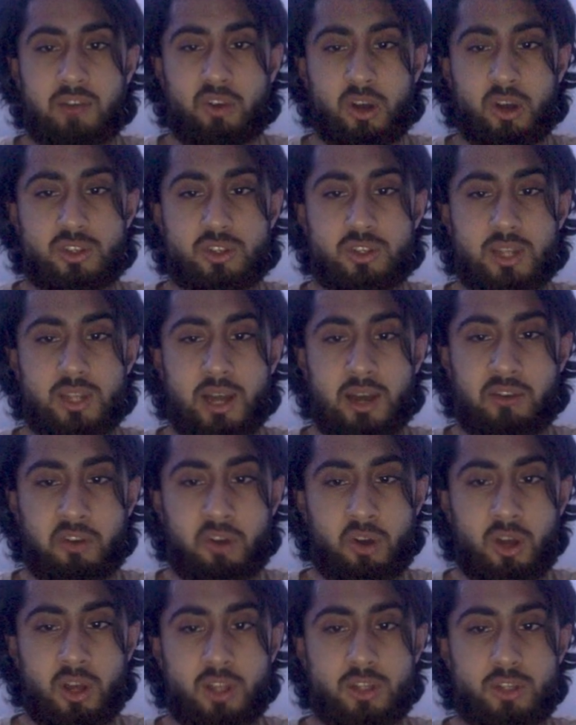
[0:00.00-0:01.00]

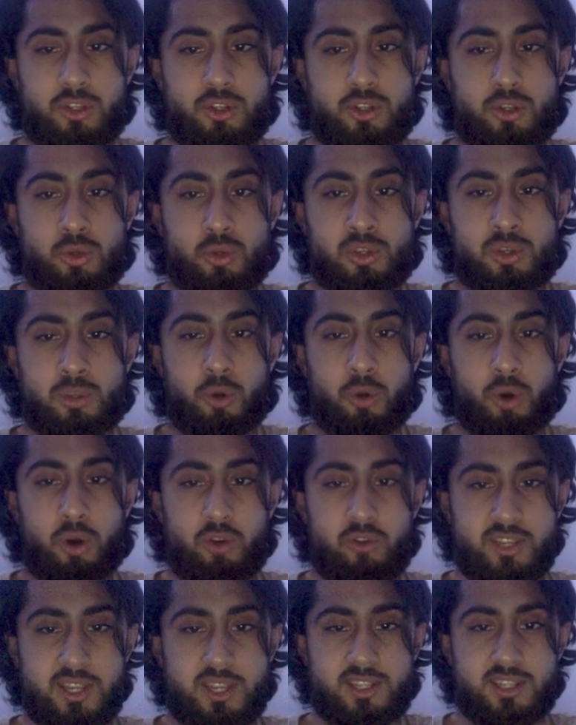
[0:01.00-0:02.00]
got 2 support and
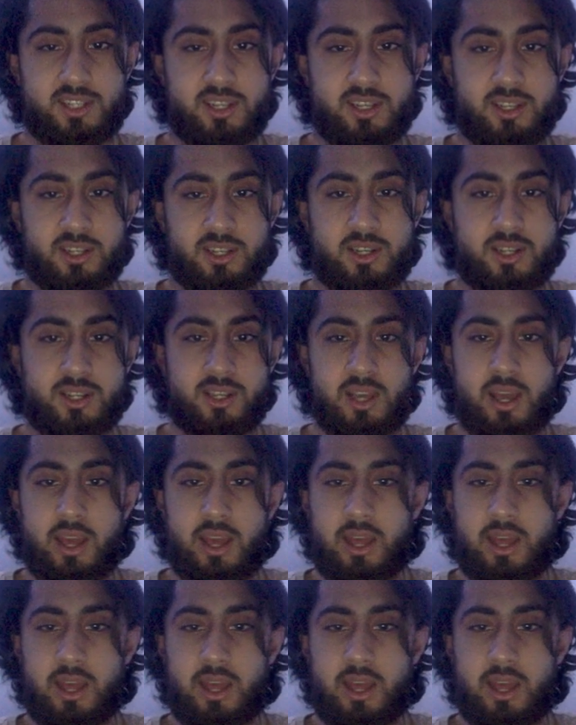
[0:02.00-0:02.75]
resistance